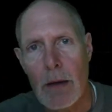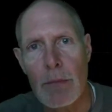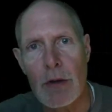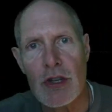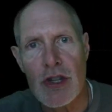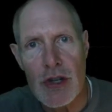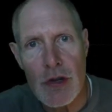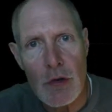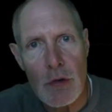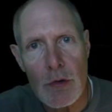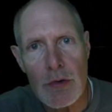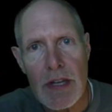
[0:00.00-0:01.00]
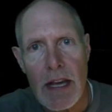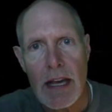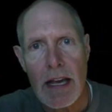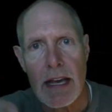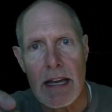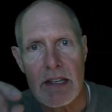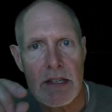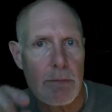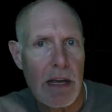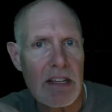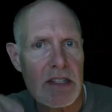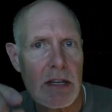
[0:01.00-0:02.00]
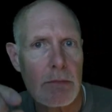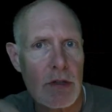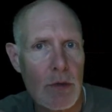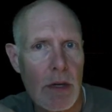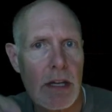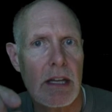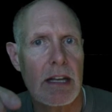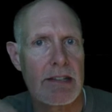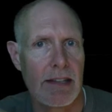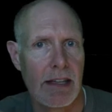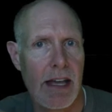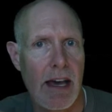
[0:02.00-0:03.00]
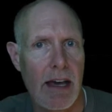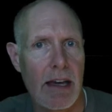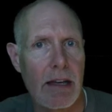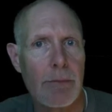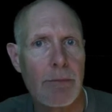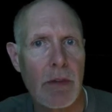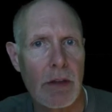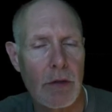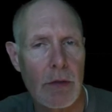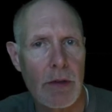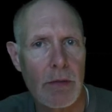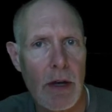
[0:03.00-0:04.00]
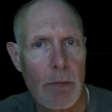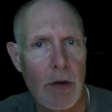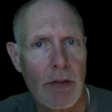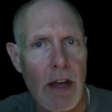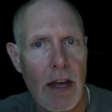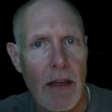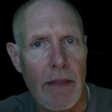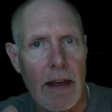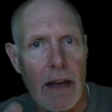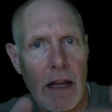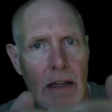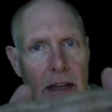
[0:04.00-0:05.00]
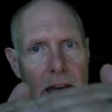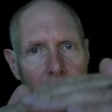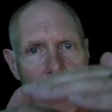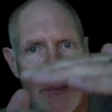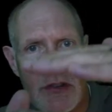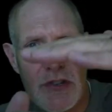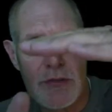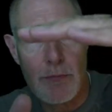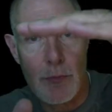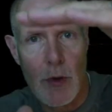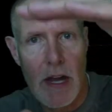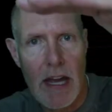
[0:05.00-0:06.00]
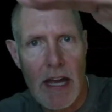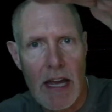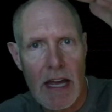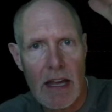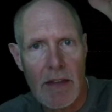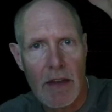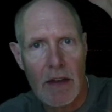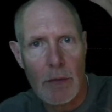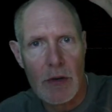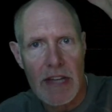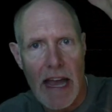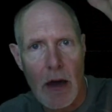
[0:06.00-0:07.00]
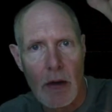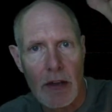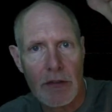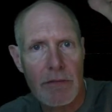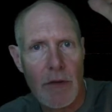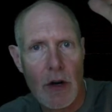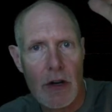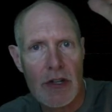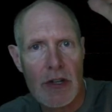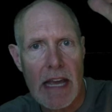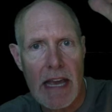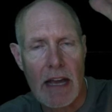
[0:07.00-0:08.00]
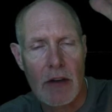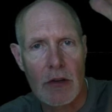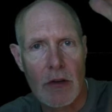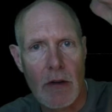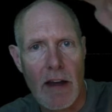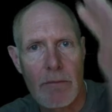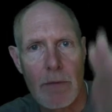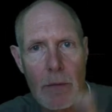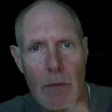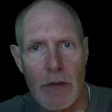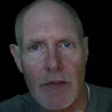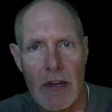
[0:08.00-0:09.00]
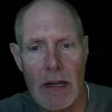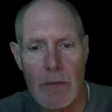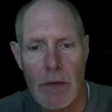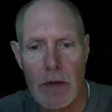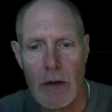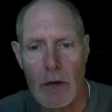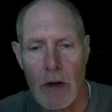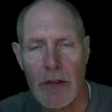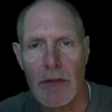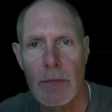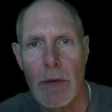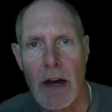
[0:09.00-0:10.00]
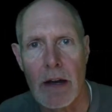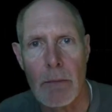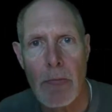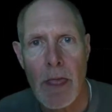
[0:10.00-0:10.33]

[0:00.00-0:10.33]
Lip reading: But choose a spacing between each line, in terms of numbers, that allows you to spread the numbers out as far as you can on your graph paper. Same thing across the bottom.